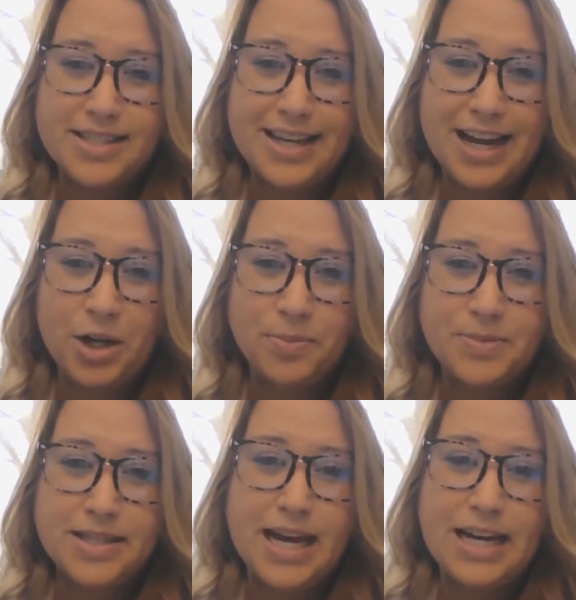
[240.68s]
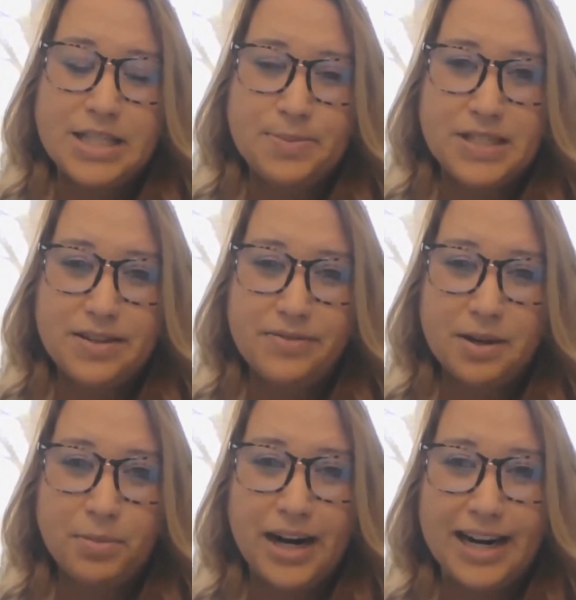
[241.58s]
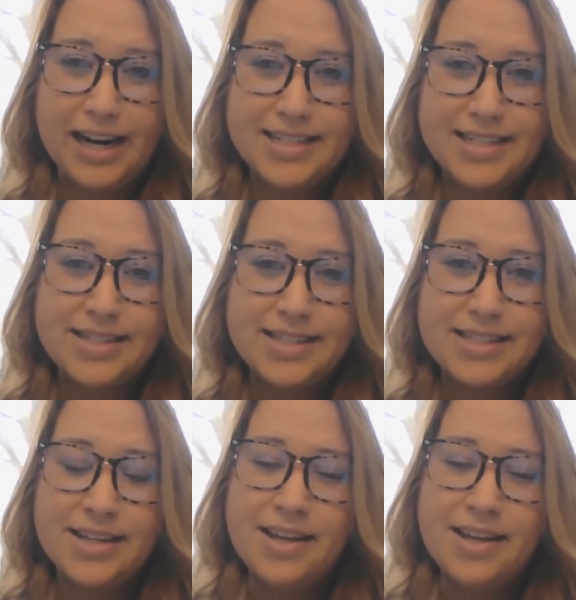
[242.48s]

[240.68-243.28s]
helped that specific practice.